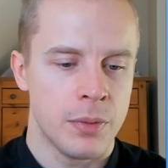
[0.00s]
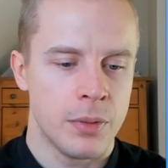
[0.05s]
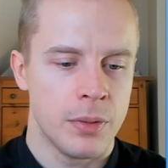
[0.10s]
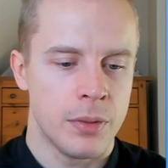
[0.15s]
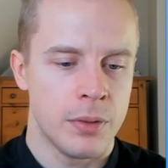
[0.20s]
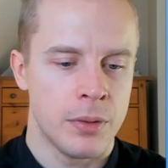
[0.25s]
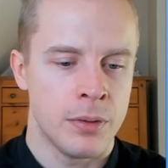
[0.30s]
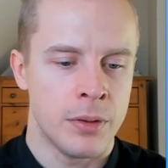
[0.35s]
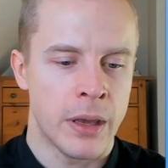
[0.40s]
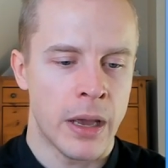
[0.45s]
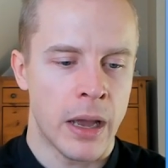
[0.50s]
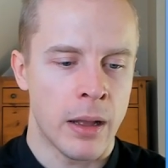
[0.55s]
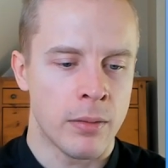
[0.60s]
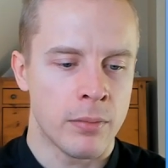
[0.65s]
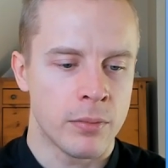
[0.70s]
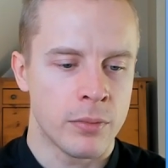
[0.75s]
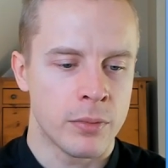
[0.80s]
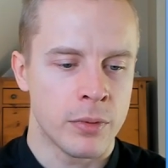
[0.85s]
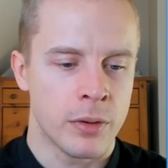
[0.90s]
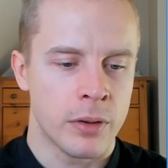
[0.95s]
yeah,
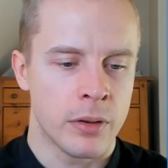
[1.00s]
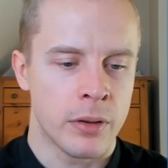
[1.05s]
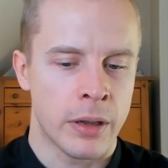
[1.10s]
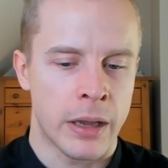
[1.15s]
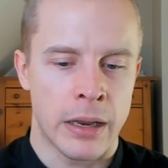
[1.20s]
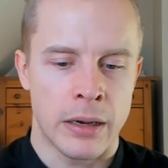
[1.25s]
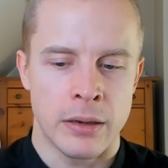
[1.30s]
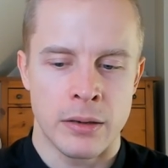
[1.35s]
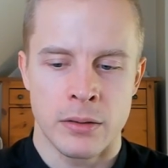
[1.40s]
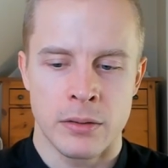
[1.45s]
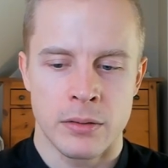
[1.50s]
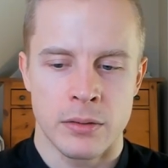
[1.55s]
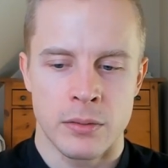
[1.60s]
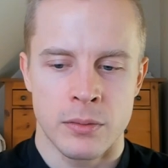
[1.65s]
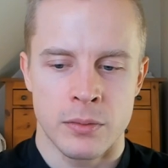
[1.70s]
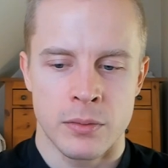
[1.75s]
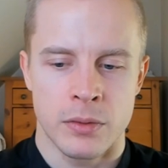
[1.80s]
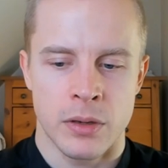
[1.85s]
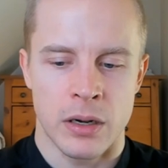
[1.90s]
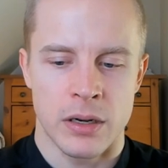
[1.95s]
again,
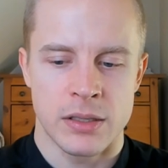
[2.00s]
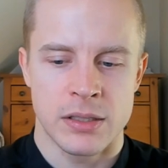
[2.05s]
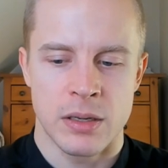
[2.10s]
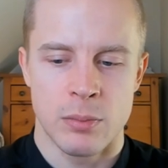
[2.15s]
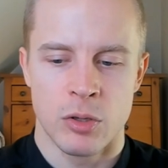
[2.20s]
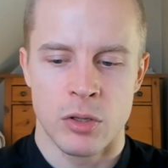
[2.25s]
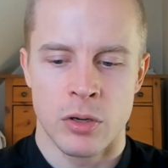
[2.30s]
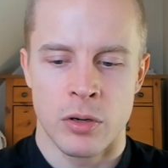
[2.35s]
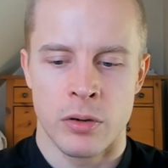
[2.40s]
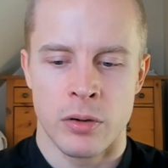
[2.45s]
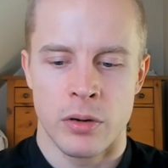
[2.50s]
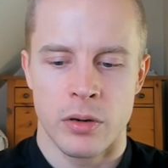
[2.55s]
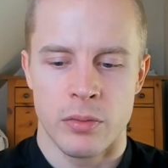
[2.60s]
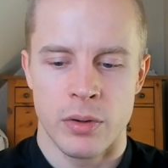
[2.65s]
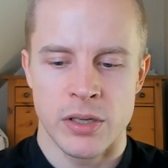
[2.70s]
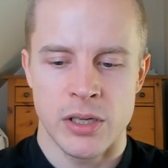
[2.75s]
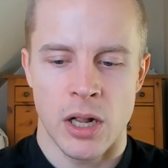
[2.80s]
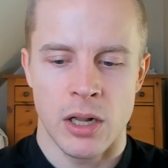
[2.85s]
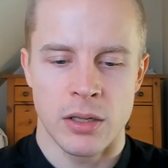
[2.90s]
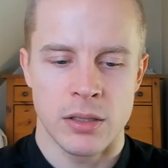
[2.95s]
kind of similar
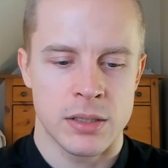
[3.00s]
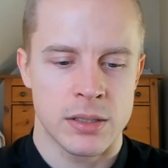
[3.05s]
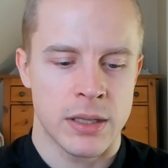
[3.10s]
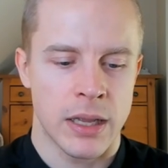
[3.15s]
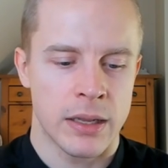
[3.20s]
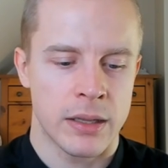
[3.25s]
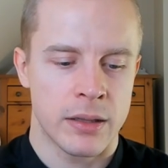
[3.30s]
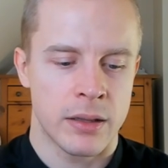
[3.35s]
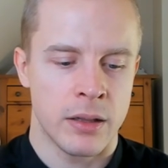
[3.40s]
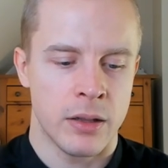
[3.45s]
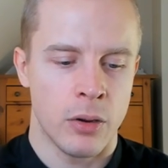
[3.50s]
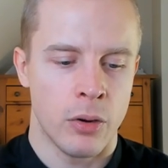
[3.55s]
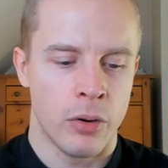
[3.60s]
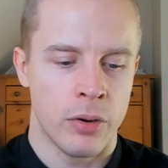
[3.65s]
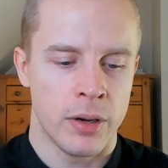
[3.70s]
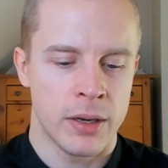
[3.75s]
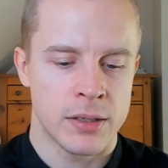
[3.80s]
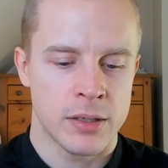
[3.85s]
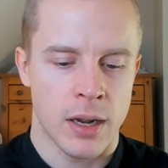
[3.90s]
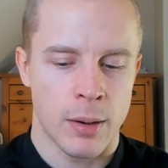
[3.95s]
results that the
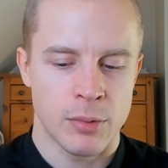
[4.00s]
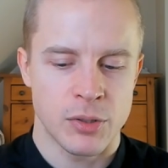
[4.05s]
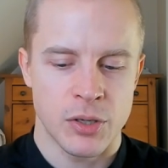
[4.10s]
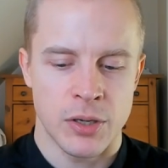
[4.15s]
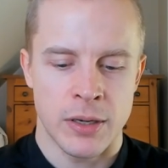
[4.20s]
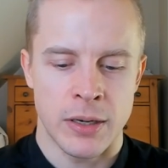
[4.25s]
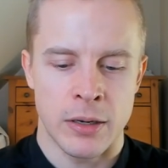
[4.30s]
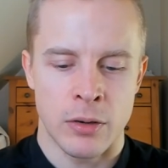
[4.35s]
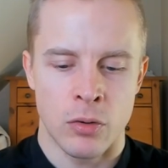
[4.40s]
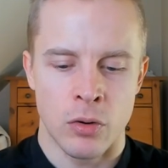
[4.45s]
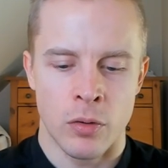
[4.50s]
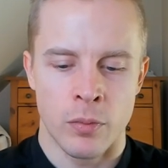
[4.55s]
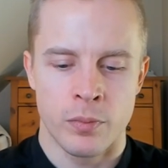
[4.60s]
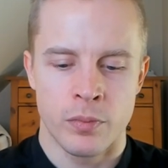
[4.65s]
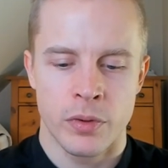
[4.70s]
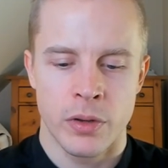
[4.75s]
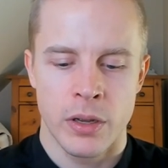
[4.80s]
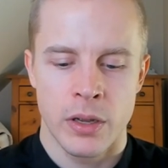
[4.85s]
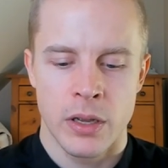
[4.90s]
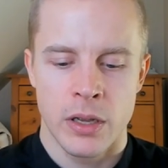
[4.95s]
early time reading group
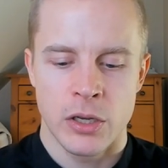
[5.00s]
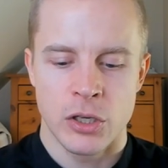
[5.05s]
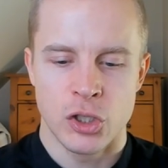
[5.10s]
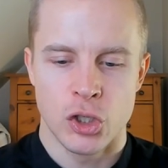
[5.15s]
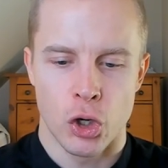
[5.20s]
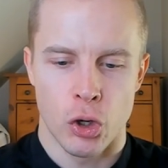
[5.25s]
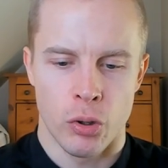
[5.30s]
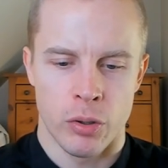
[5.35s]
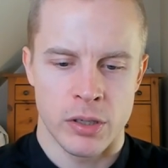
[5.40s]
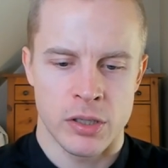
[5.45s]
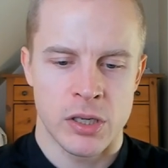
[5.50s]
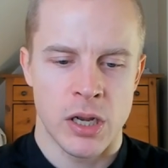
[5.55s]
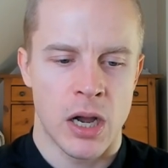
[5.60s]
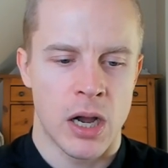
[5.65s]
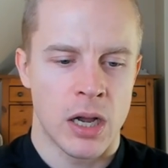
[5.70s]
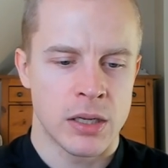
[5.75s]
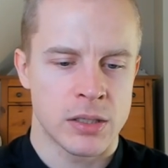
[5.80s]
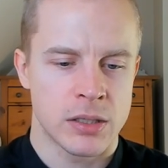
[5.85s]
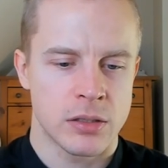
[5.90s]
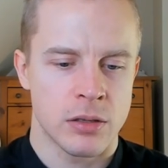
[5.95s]
generally
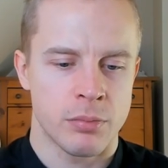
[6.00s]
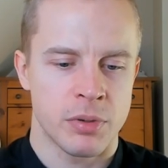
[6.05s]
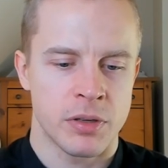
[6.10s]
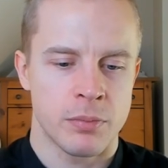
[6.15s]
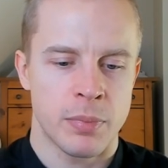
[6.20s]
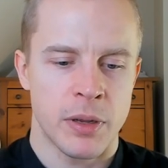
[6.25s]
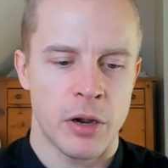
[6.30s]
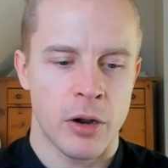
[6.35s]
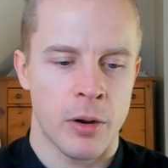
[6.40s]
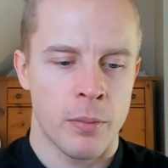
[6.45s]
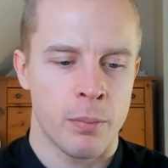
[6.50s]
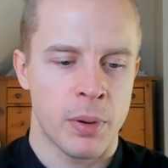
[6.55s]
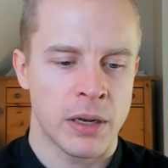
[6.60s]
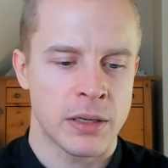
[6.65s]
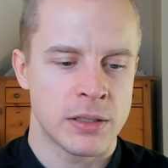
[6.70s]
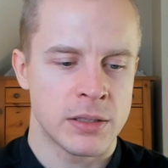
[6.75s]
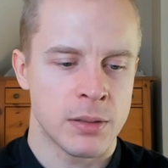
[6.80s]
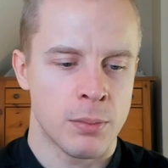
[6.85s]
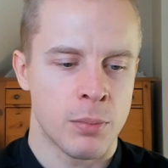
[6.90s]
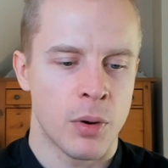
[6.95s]
does a bit better,
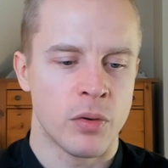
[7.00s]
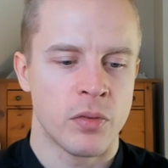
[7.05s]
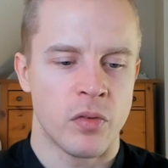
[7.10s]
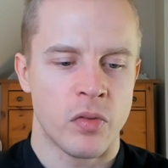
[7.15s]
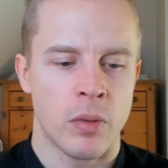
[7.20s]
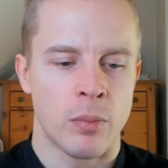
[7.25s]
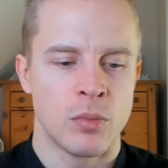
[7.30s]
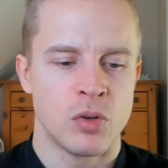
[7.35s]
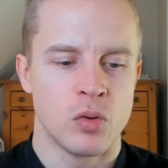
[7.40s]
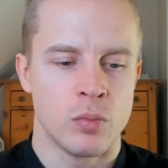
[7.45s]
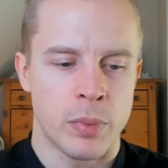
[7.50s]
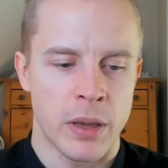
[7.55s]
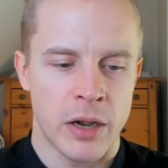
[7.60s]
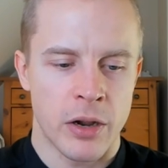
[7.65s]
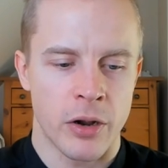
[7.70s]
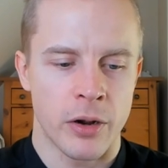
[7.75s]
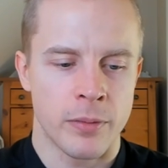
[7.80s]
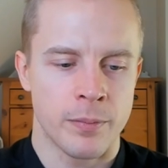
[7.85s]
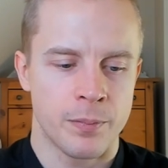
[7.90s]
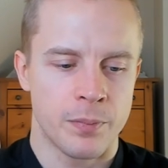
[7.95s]
but both of them do
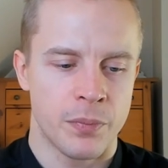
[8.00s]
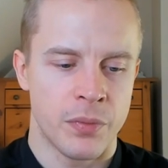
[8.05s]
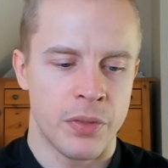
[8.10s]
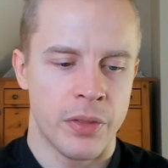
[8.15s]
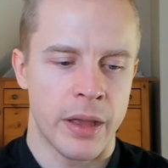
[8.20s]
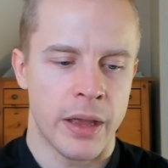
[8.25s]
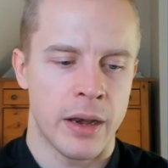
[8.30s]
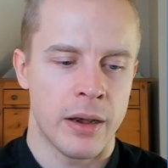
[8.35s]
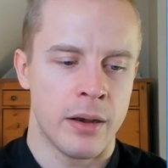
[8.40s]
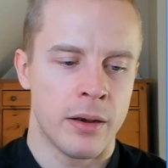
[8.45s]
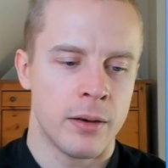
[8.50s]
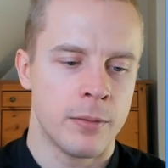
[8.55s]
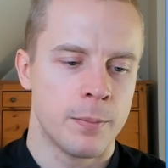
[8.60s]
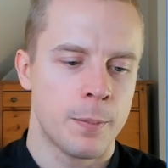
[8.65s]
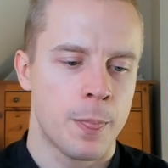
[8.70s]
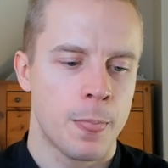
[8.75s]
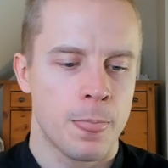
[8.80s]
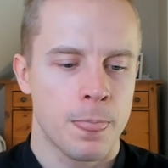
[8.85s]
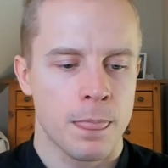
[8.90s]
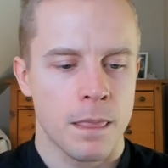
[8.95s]
better than
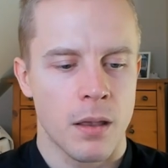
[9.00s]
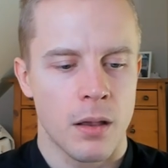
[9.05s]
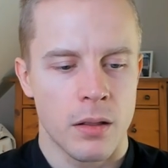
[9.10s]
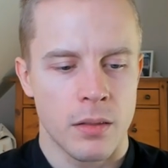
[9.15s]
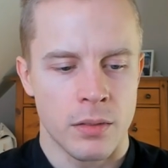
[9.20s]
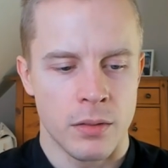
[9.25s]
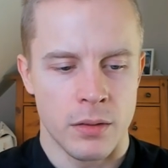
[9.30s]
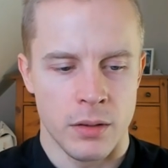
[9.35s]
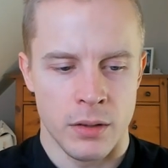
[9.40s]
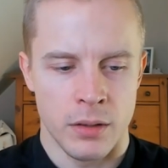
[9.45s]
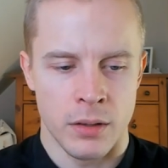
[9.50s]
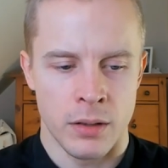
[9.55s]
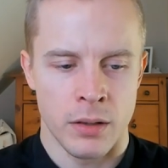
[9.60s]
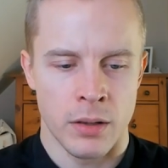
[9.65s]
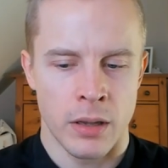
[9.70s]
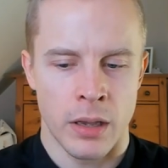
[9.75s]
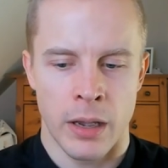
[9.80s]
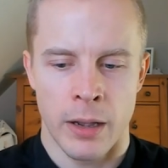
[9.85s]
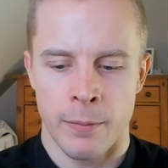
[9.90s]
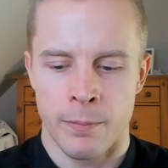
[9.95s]
the
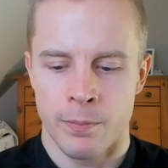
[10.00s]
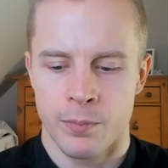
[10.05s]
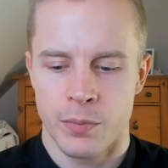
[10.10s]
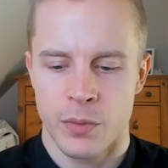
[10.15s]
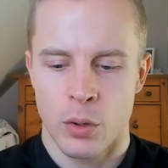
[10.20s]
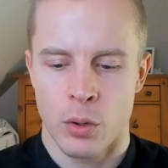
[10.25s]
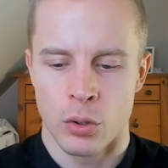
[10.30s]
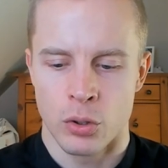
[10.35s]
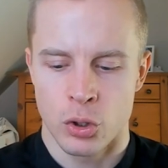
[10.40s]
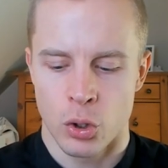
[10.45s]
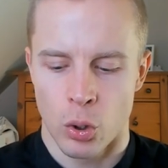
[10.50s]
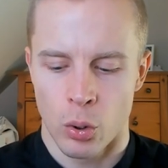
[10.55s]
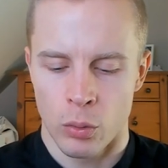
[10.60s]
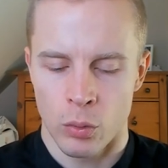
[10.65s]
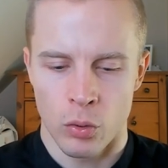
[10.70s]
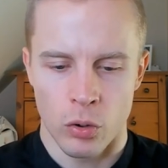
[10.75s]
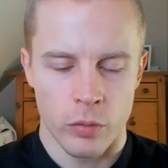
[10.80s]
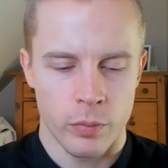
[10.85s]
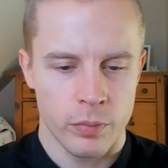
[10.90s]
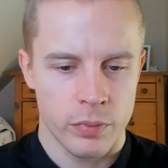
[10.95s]
um, control
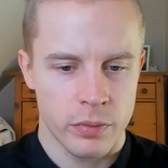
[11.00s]
group